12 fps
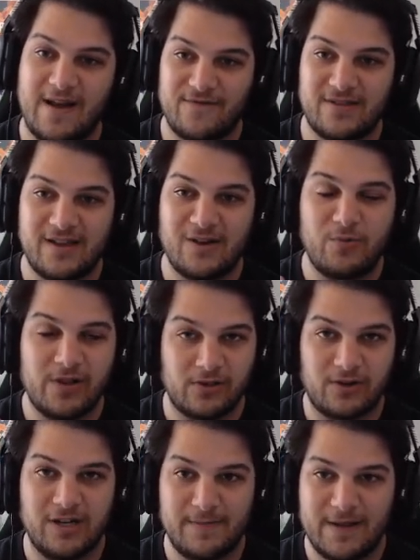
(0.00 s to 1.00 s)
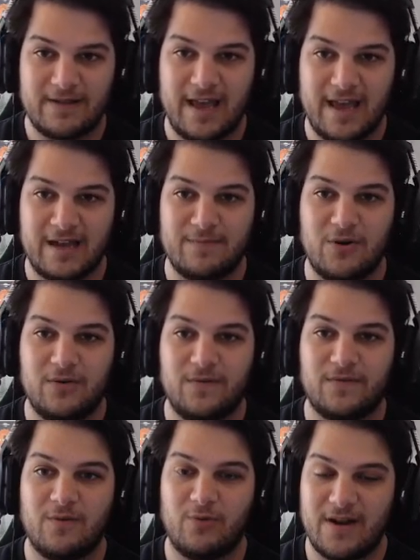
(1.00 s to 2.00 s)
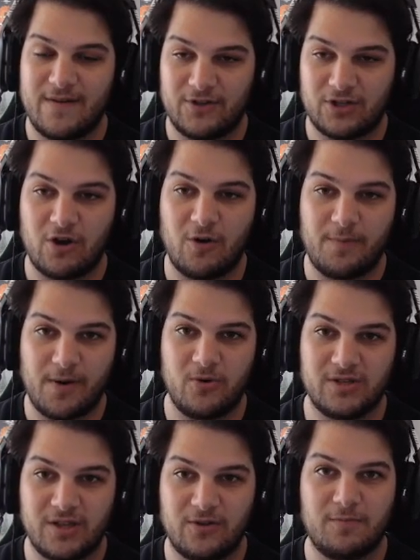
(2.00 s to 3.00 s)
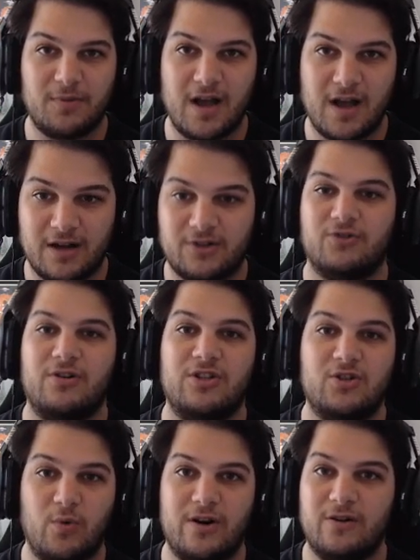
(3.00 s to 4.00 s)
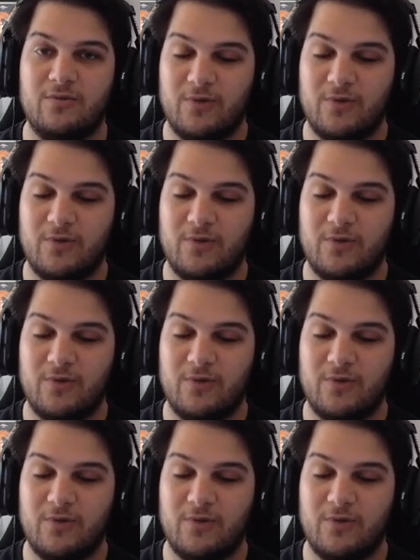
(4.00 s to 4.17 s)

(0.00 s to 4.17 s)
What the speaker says: everything we learn about the egg mode from whatever Toho posts in their blogs or on Twitter,